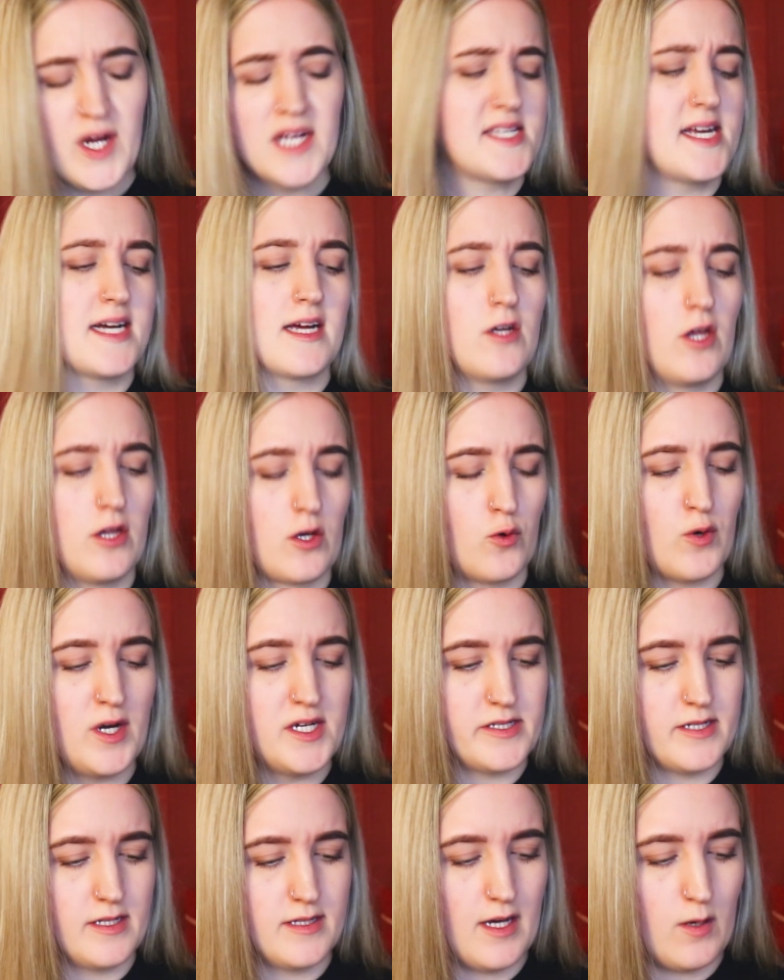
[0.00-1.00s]
can take another
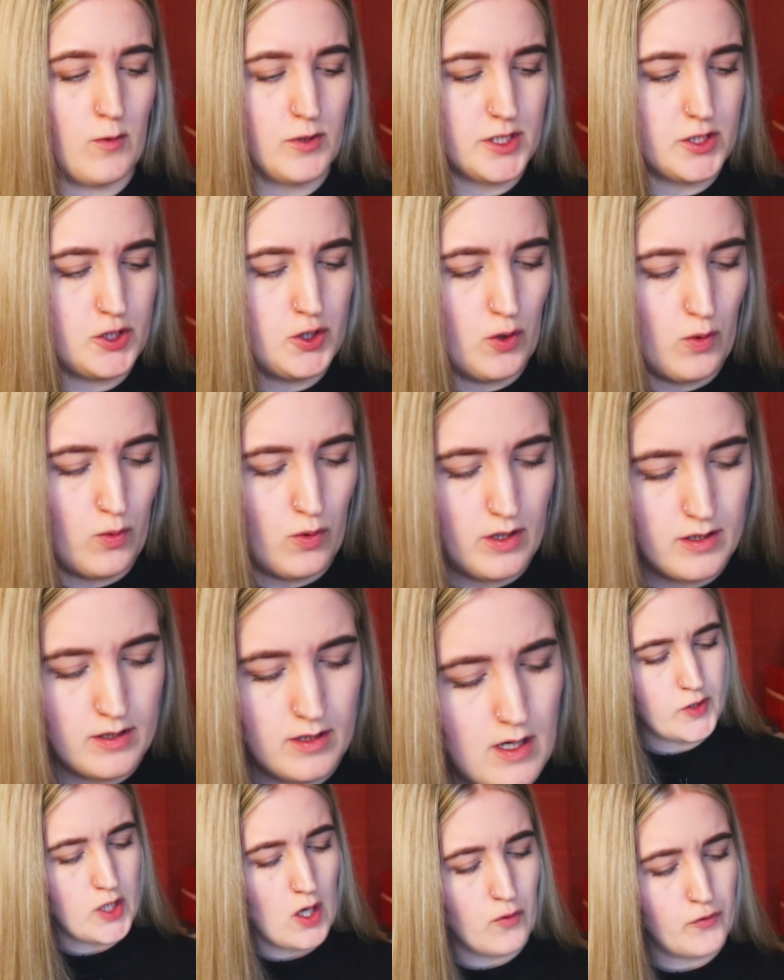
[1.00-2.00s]
question, that was a short one.
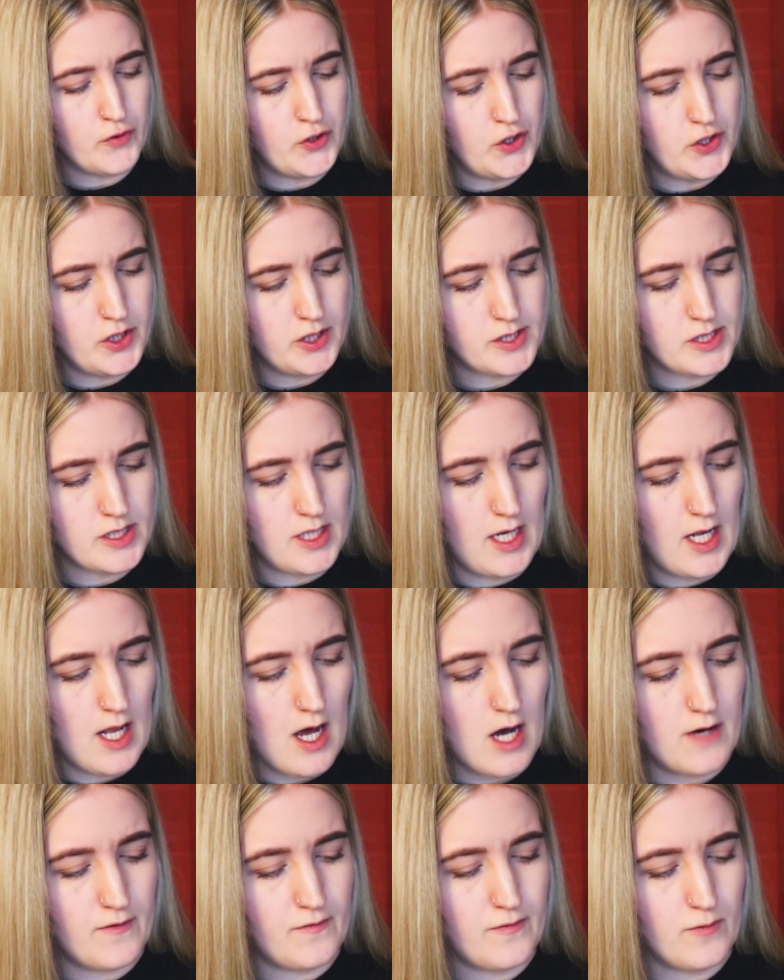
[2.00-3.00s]
Don't you just
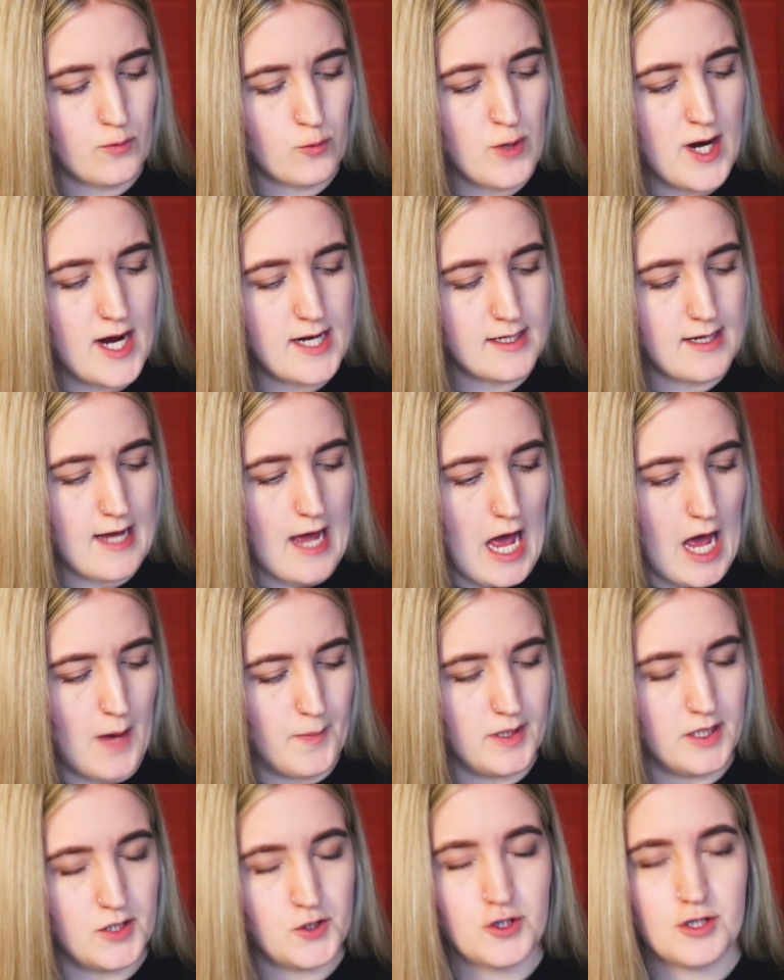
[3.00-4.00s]
love red
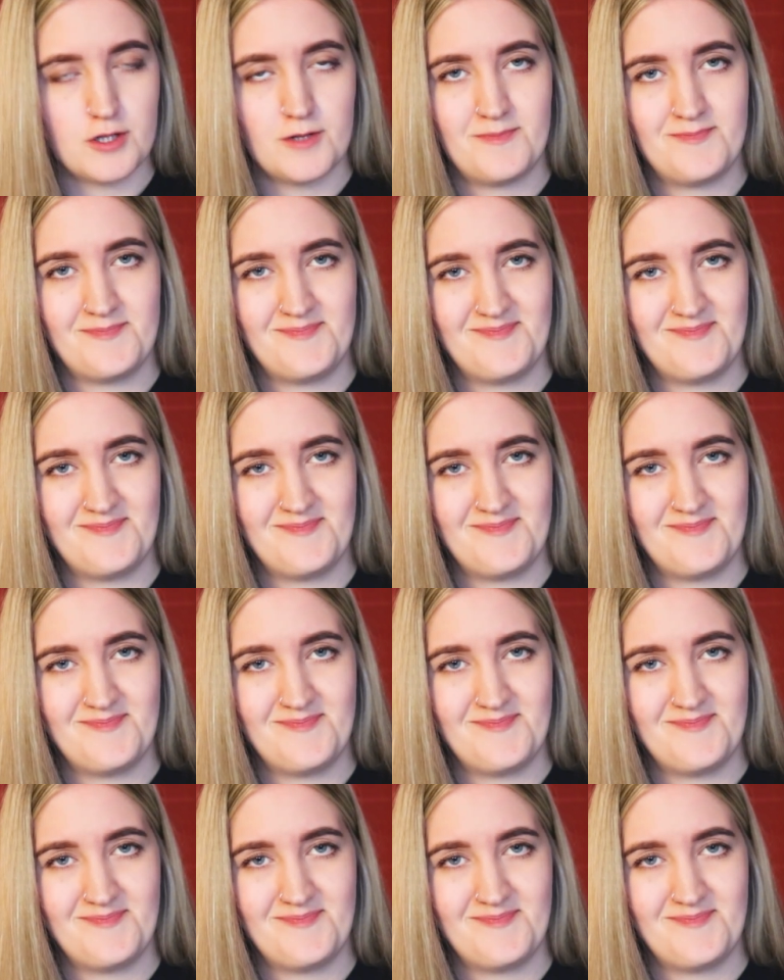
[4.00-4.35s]
cabbage?